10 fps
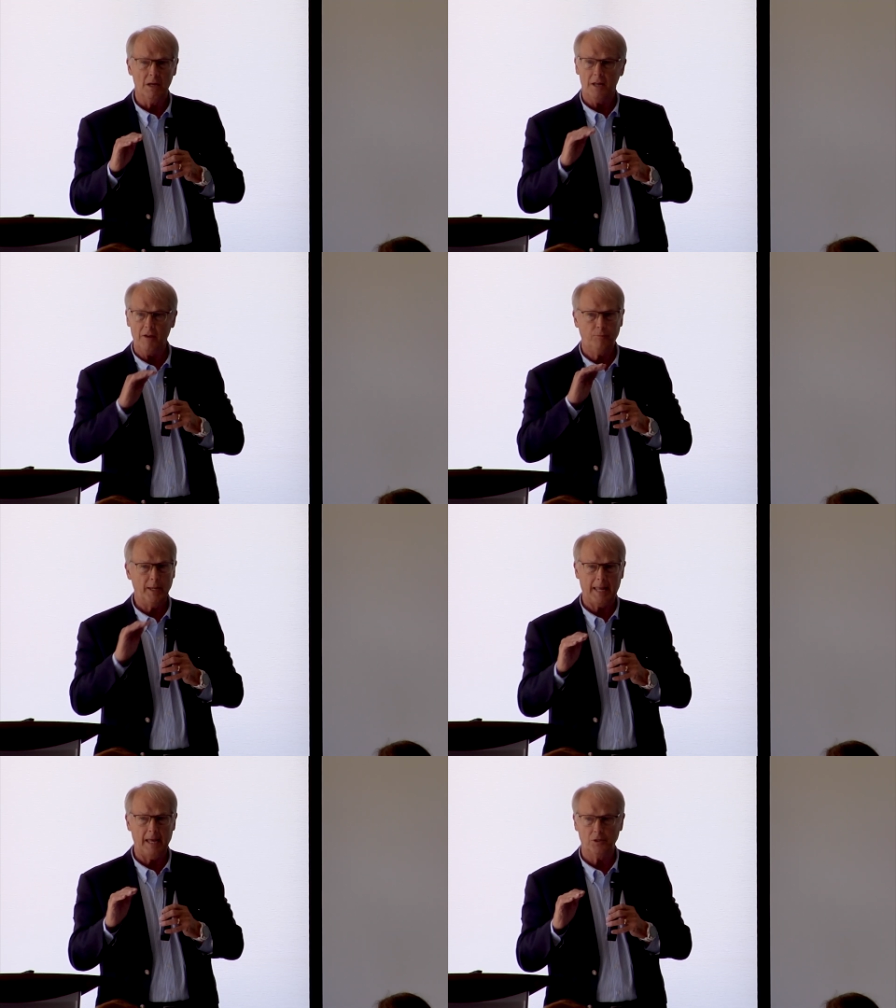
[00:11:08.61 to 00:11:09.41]
If we
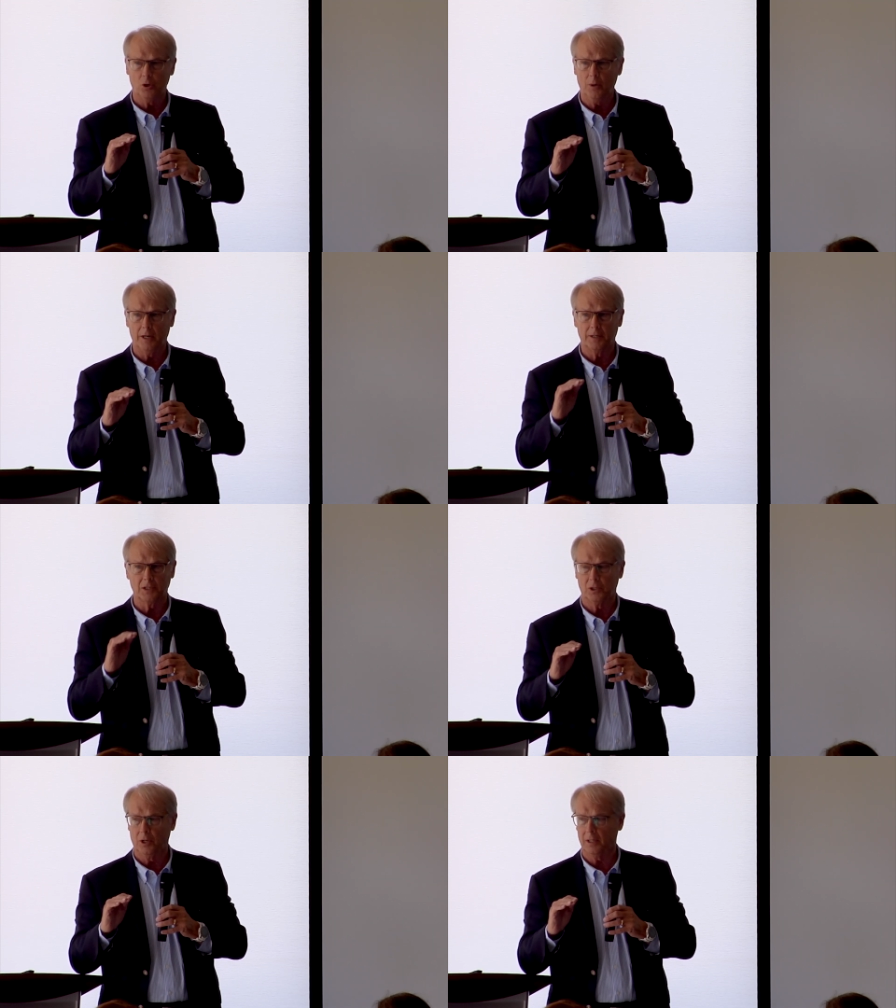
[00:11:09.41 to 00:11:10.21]
can't do it, it
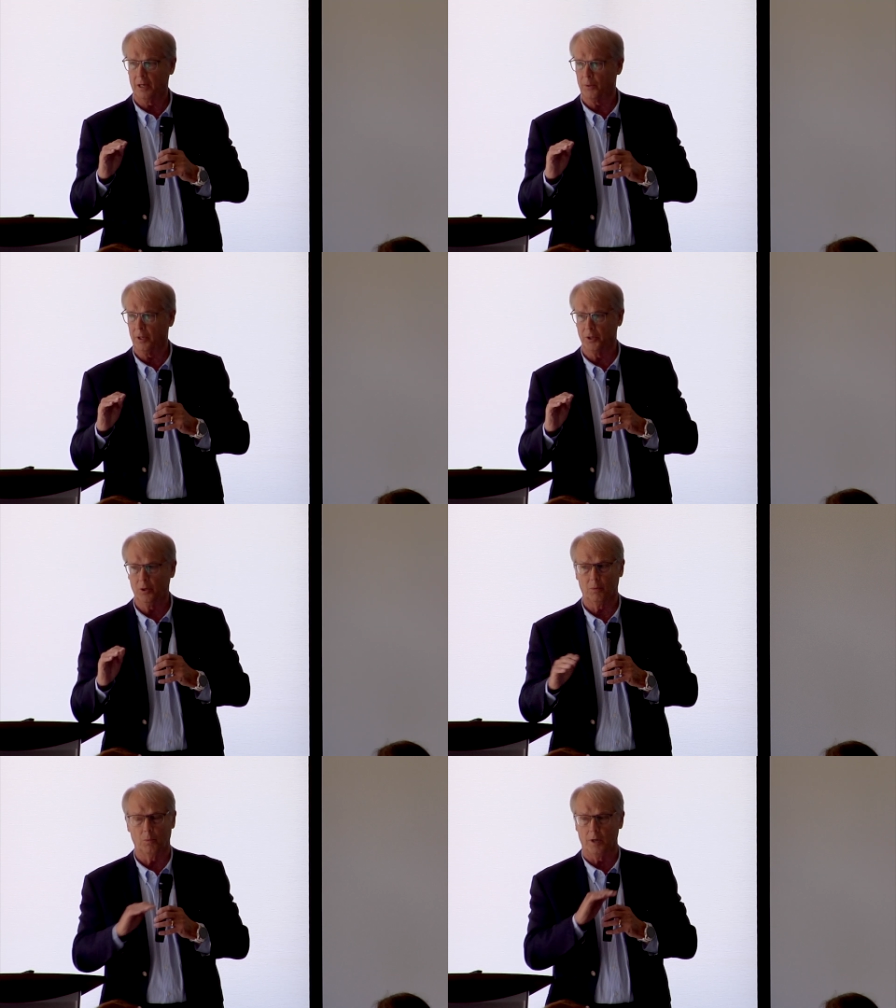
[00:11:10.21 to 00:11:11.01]
doesn't look like we're going to do
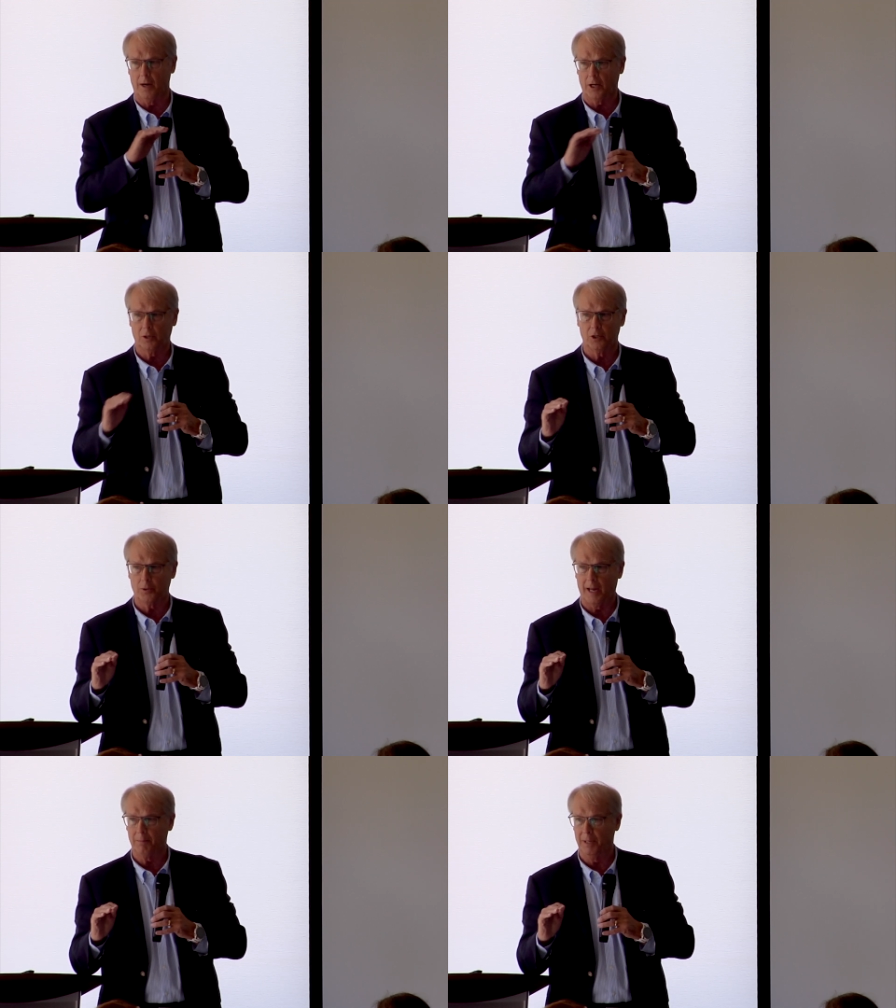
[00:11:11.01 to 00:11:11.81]
it, we're not going to
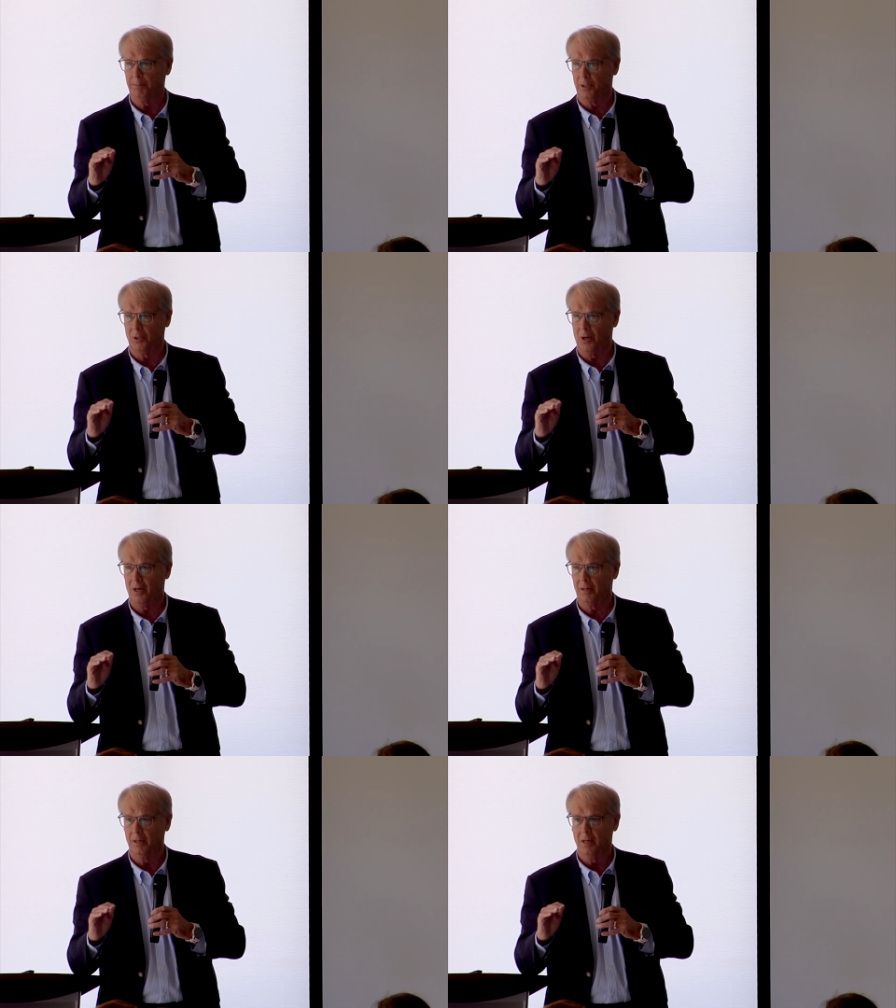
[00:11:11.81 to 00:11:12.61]
drag people along